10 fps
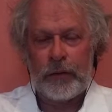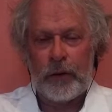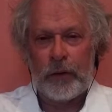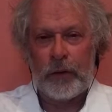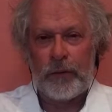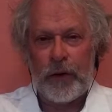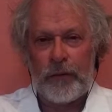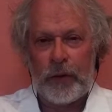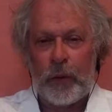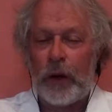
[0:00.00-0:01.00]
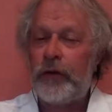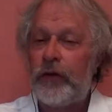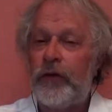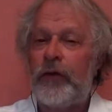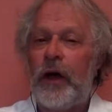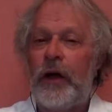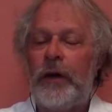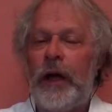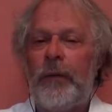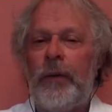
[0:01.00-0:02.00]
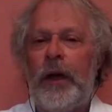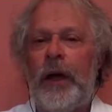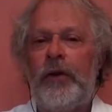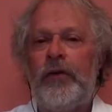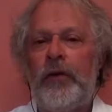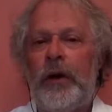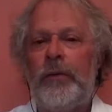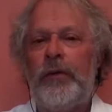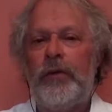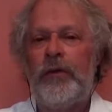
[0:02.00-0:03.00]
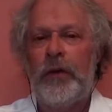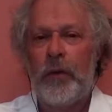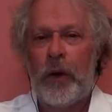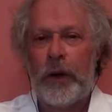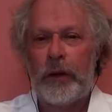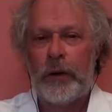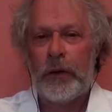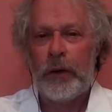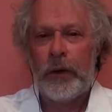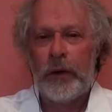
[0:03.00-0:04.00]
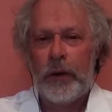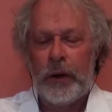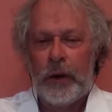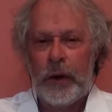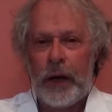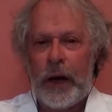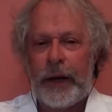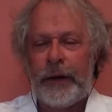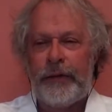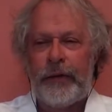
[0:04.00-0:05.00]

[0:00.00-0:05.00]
so if you have any questions, just contact me, Andrew at Blue Z Water. I can